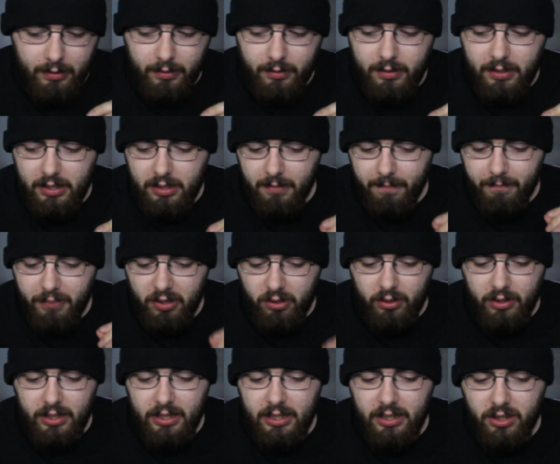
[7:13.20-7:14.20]
the
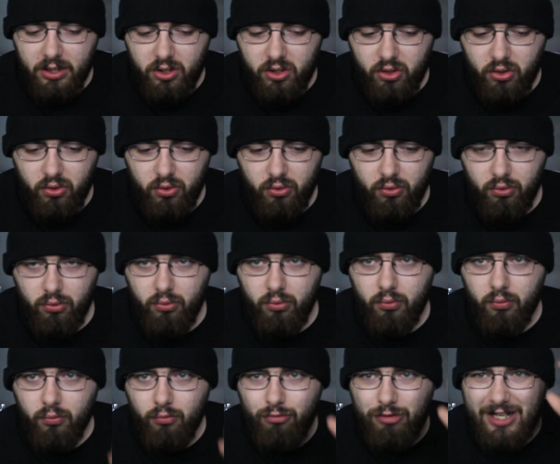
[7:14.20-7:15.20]
ability
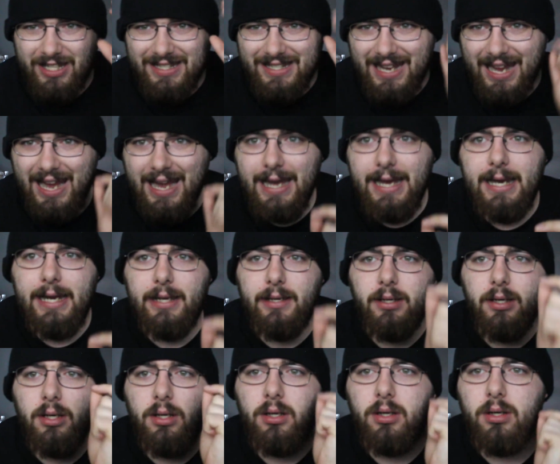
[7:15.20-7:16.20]
to
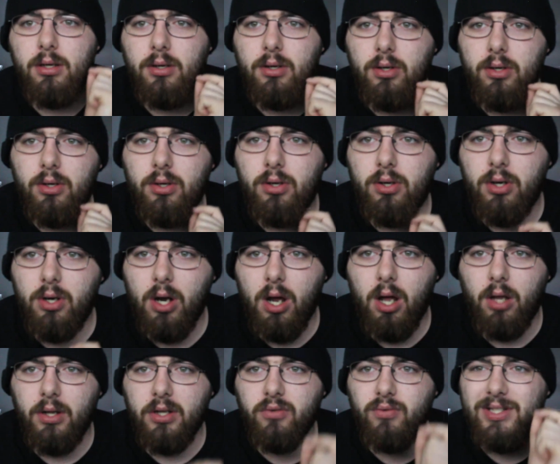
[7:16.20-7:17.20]
retain
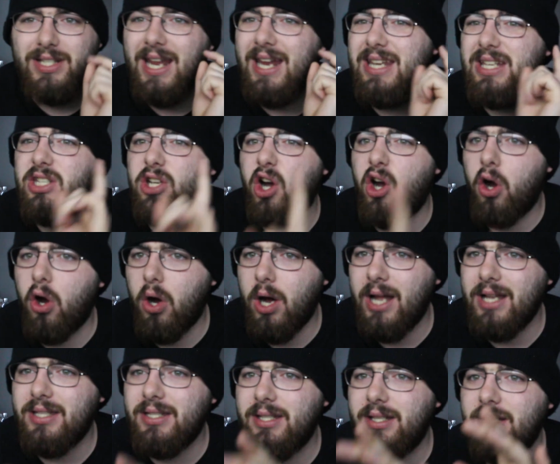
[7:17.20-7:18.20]
knowledge, retain
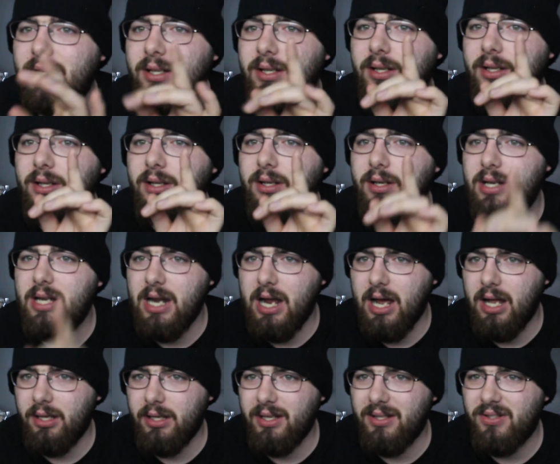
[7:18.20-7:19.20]
taught
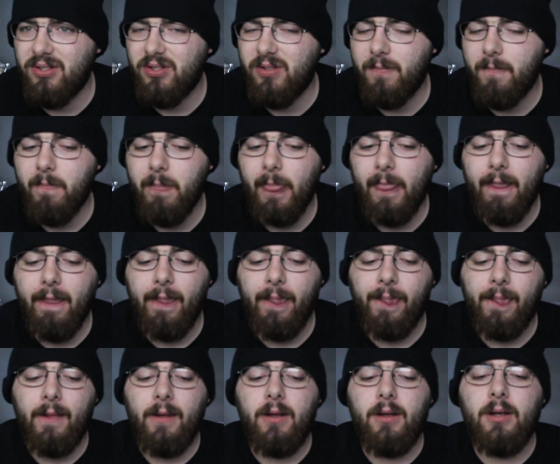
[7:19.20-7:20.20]
knowledge.
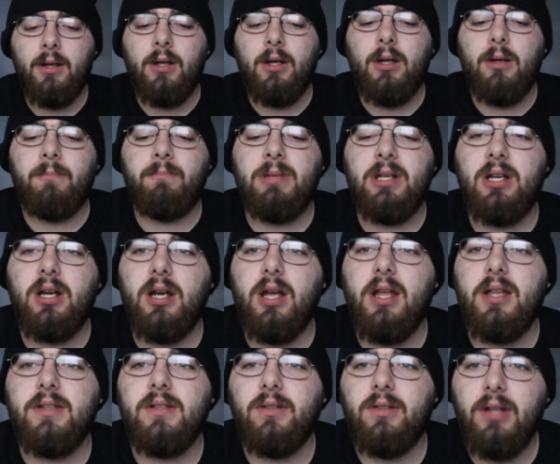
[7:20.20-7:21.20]

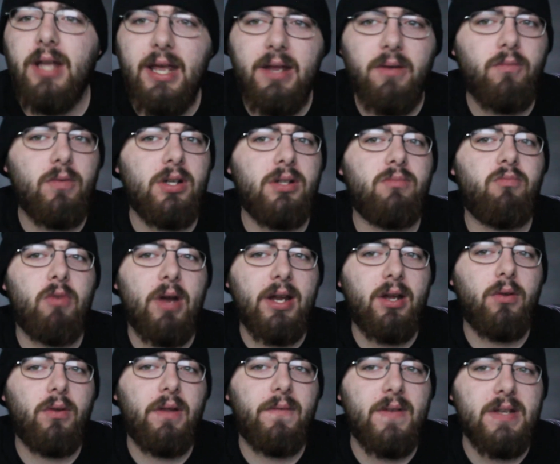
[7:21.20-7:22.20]
Because Lynn would
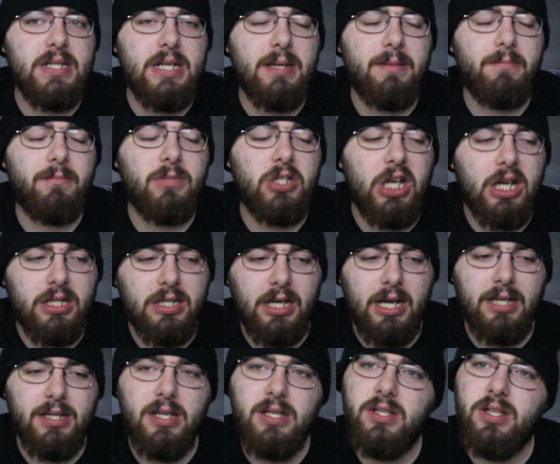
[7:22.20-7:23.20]
regularly visit Chantic
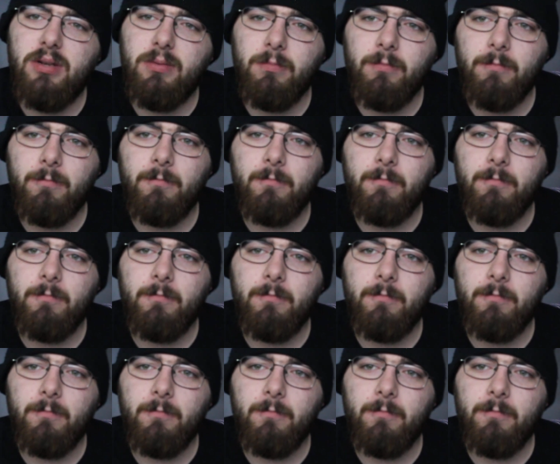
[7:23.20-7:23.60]
at the zoo.